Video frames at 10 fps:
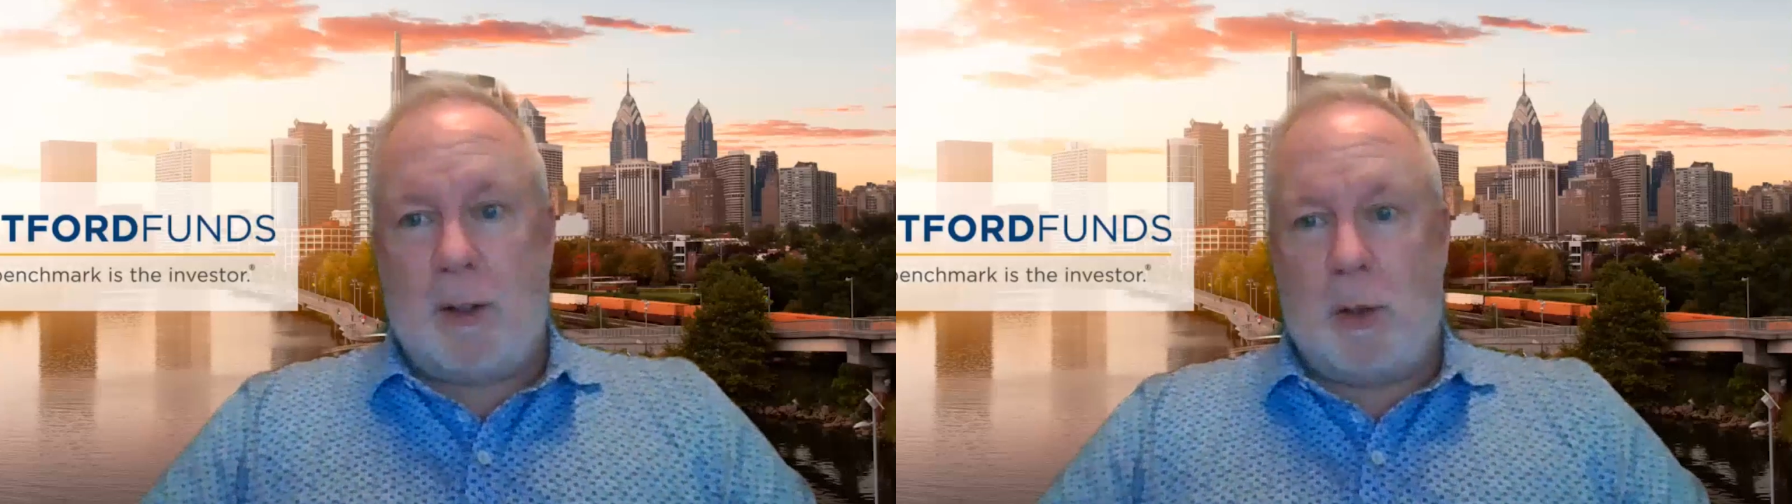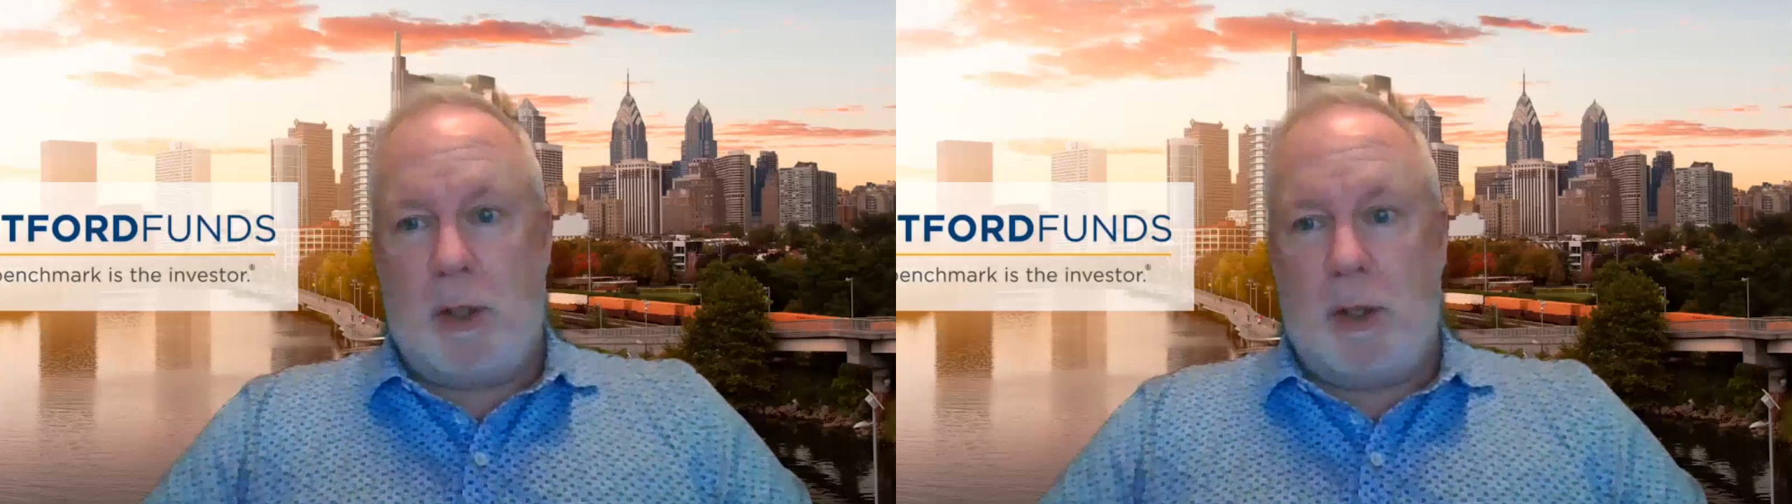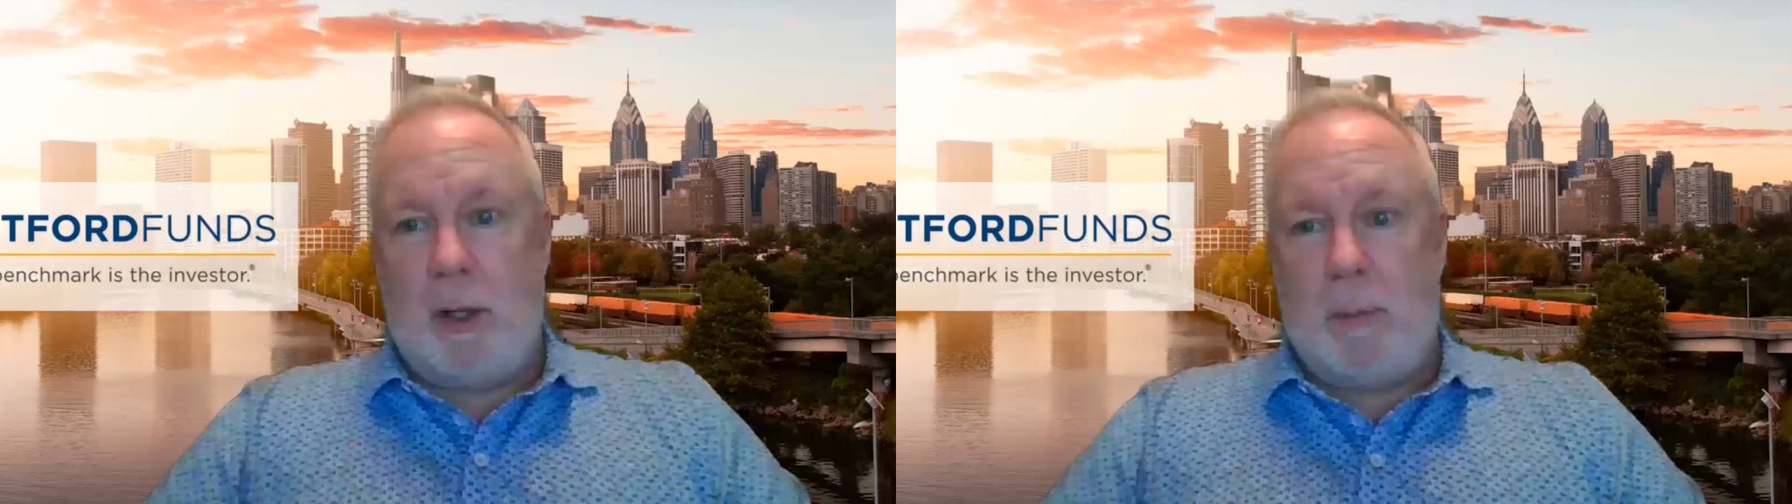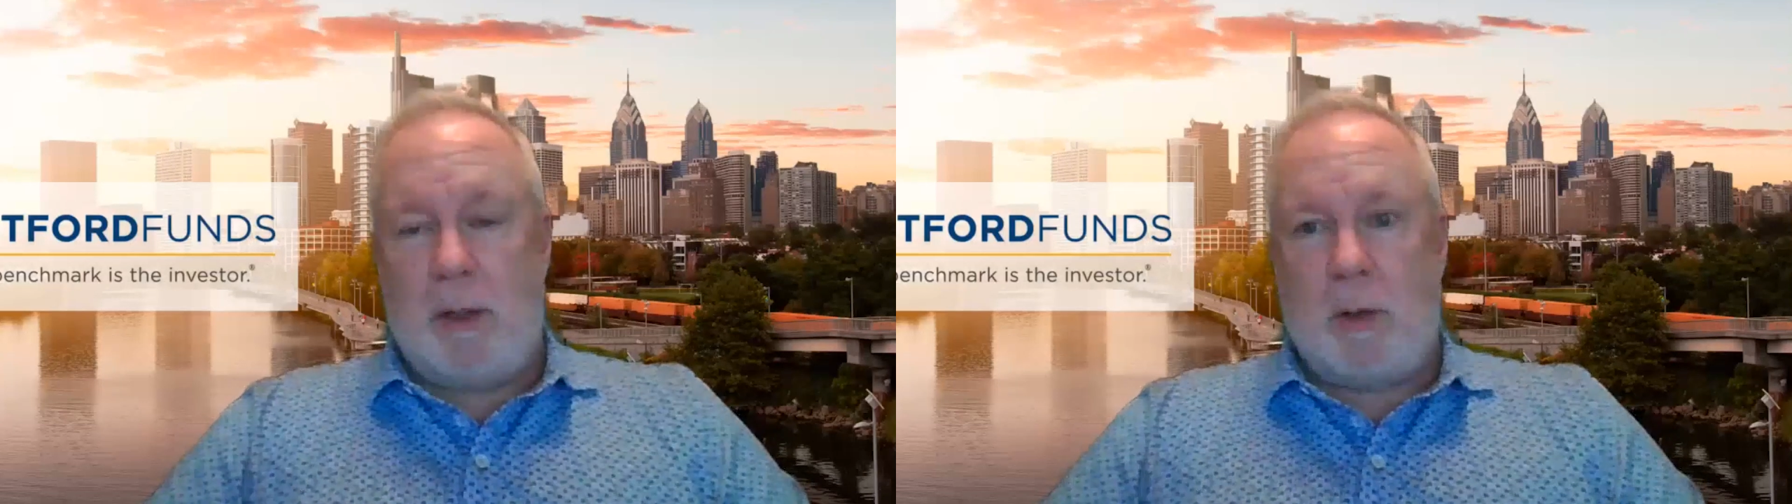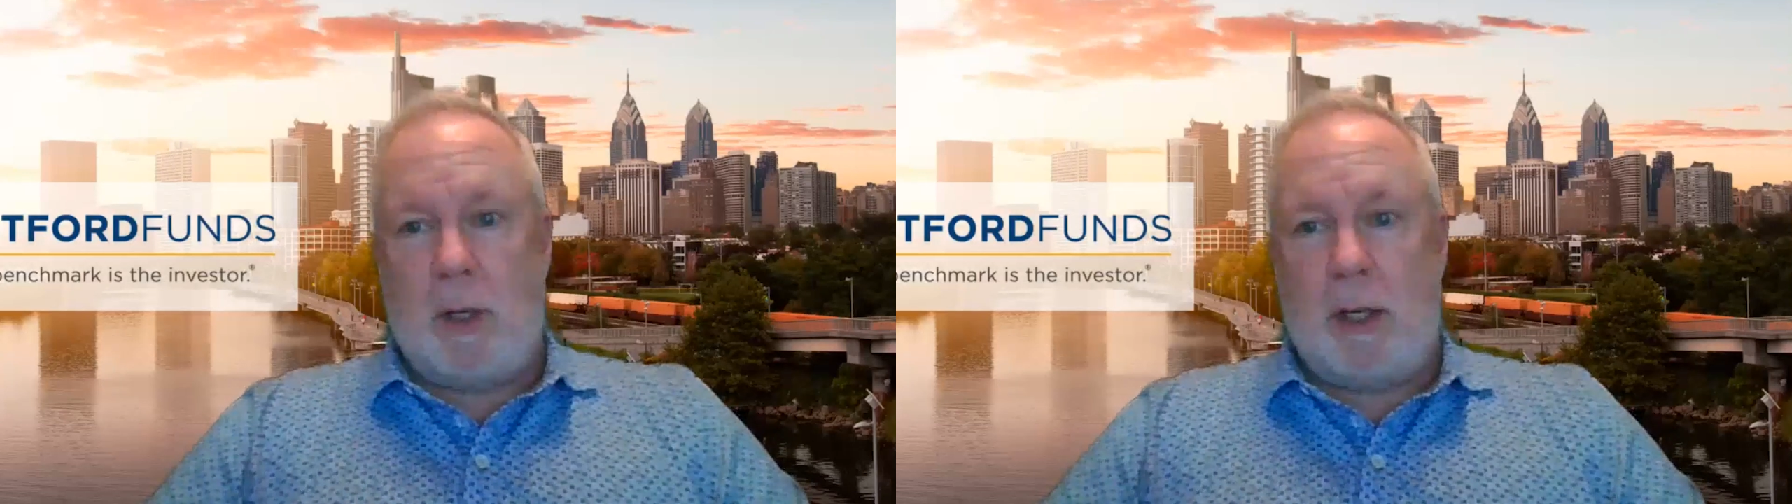Social Security
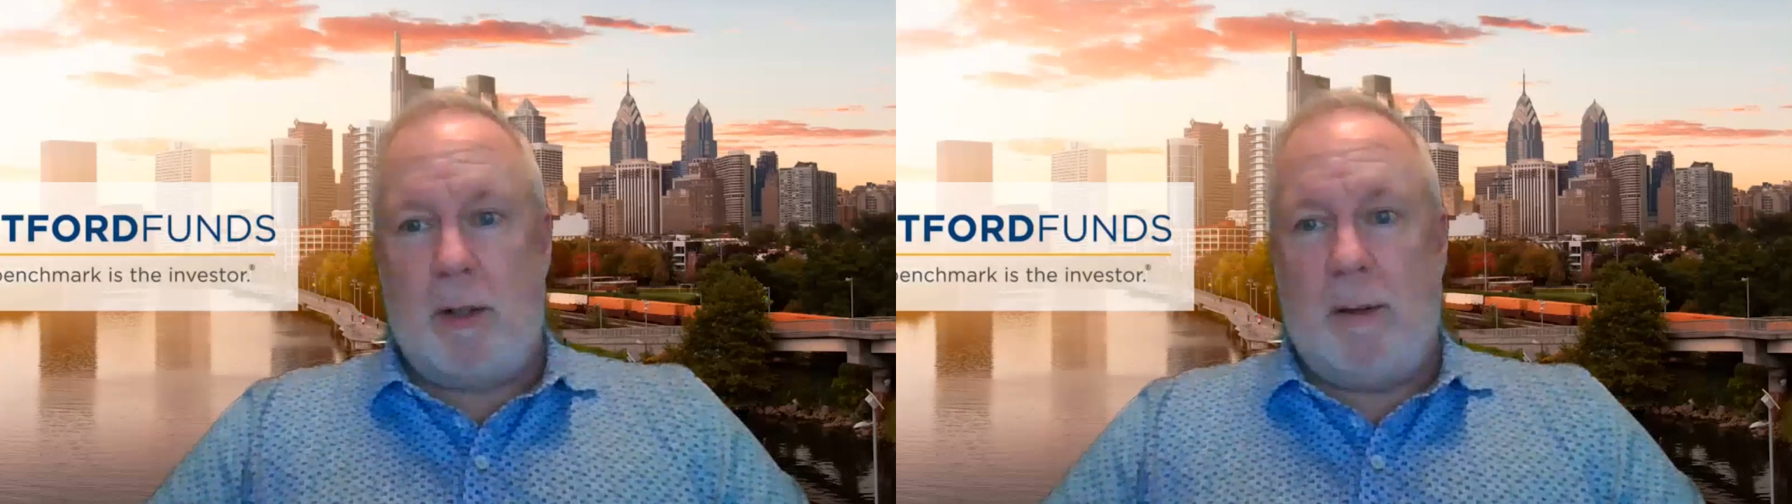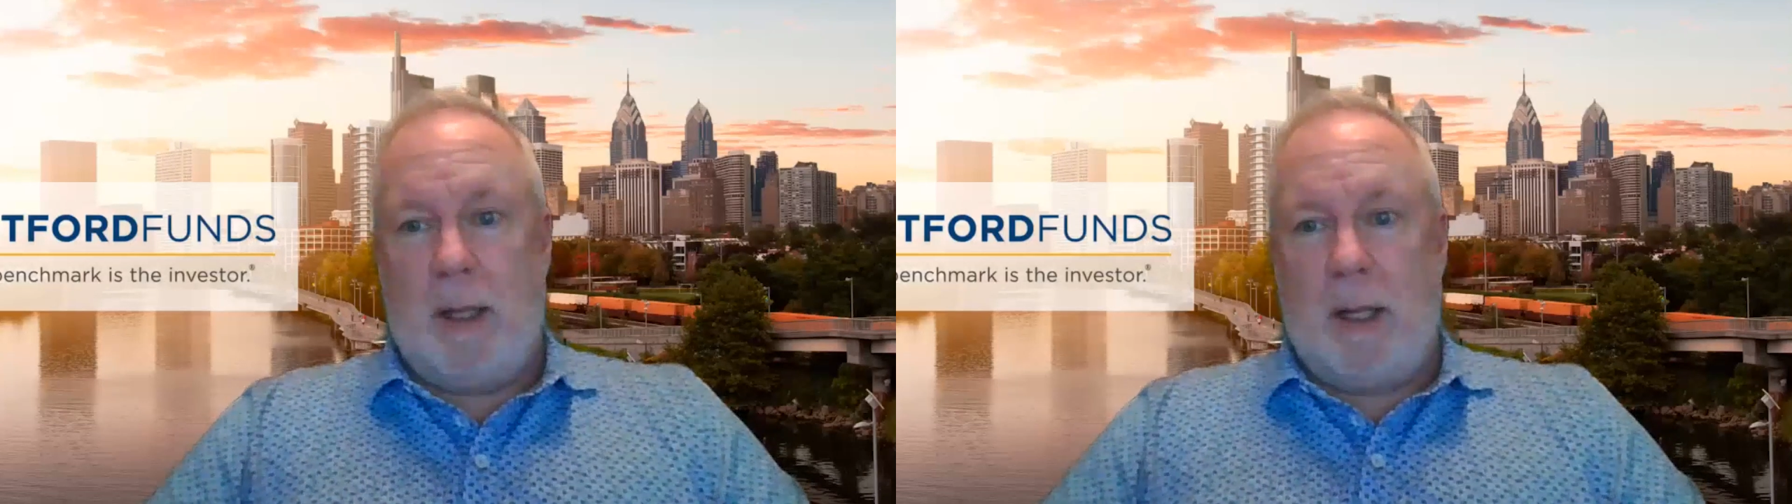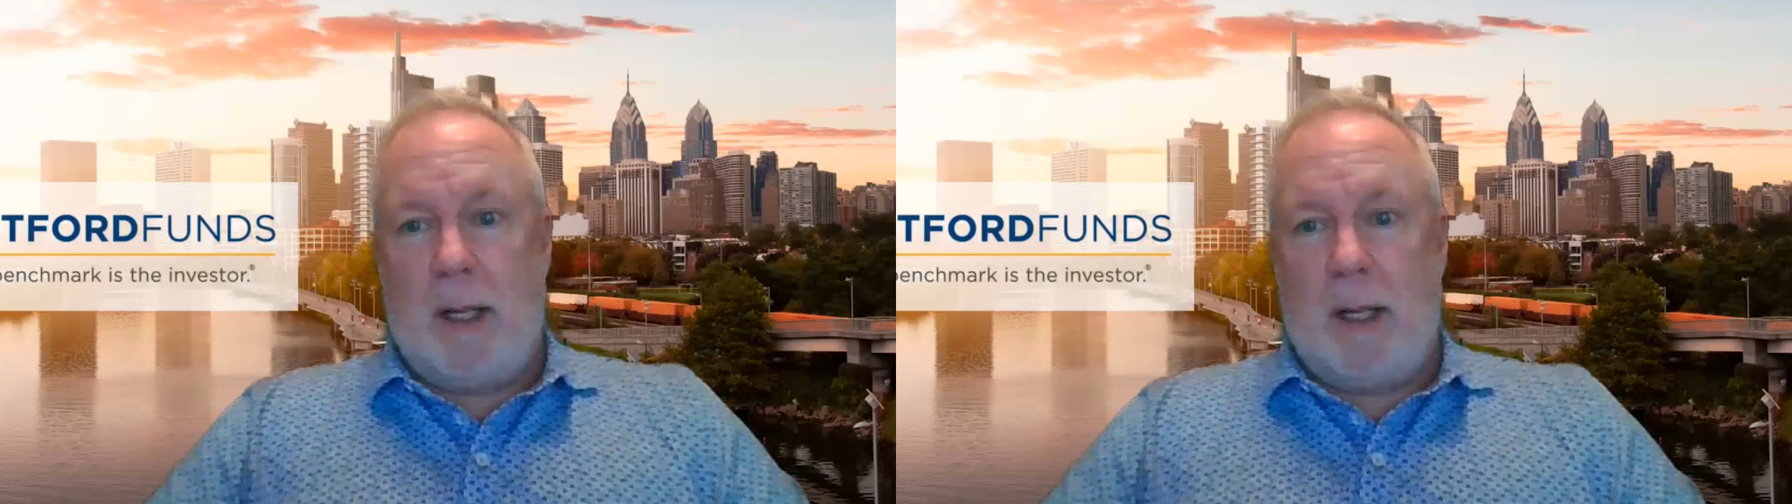Administration,